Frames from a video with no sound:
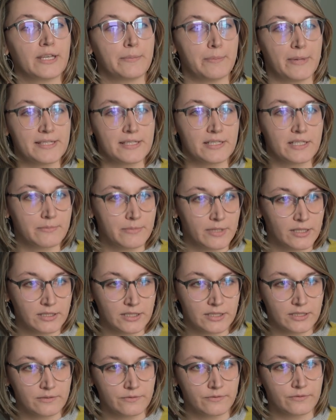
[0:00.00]
capacity
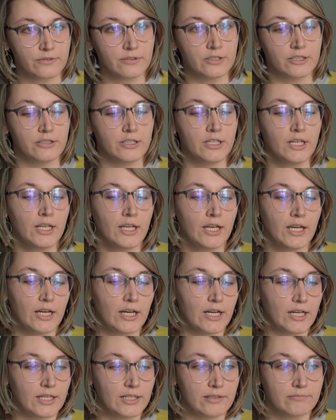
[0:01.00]
building, for
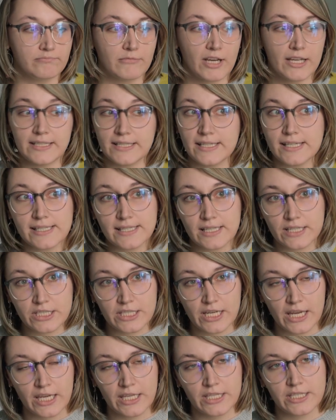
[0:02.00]
ideas
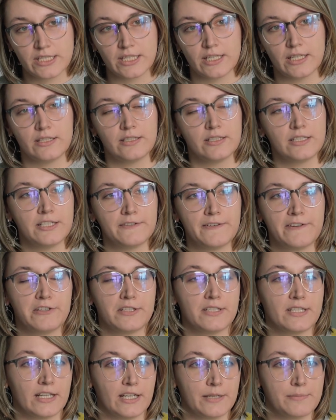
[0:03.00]
exchange and
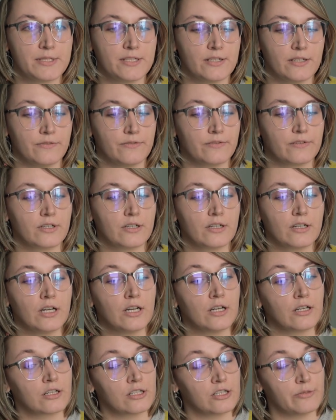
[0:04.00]
different types of
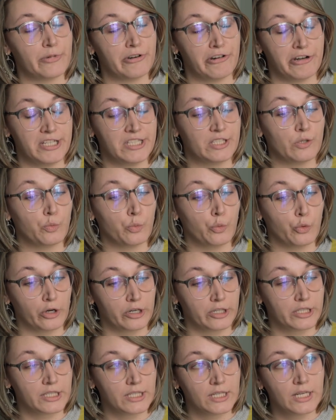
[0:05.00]
collaborative
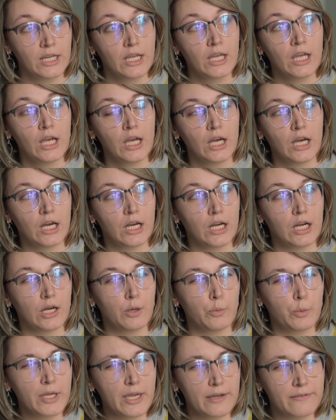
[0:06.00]
work.
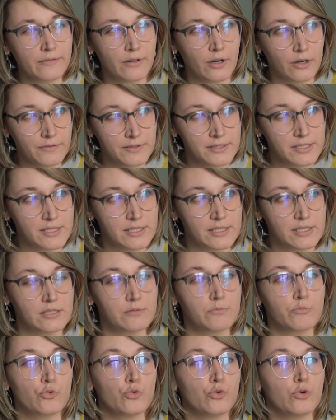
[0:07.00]
We have offices
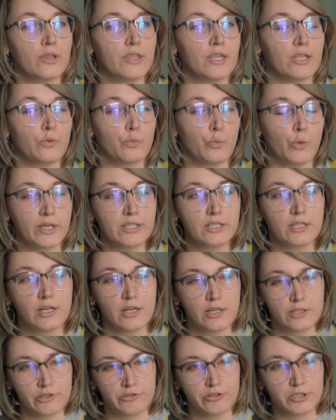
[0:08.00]
in more than
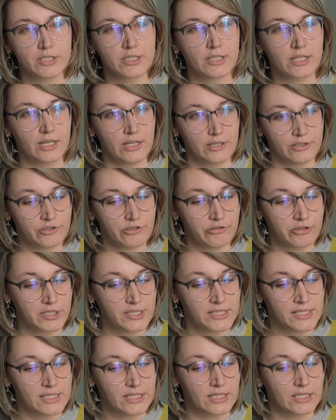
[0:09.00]
100
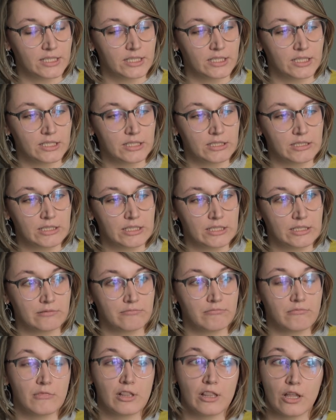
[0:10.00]
countries
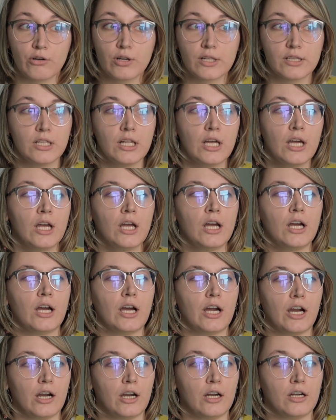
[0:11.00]
and local
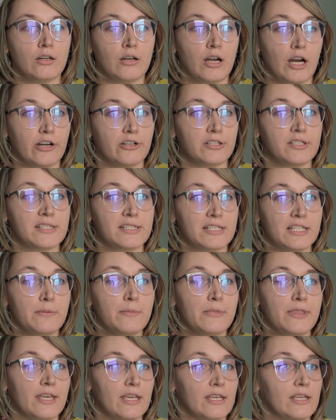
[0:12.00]
arts
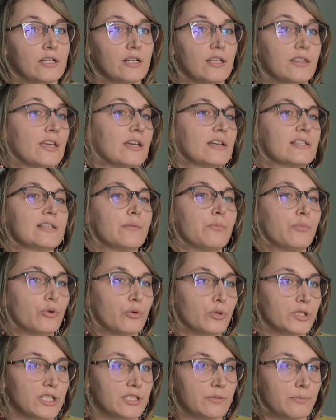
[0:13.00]
team. They are
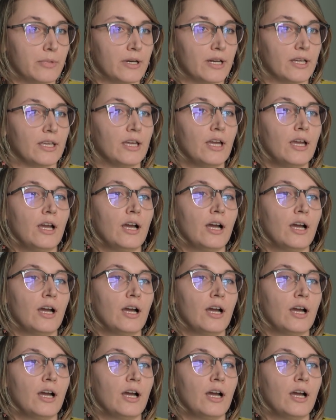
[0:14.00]
supported by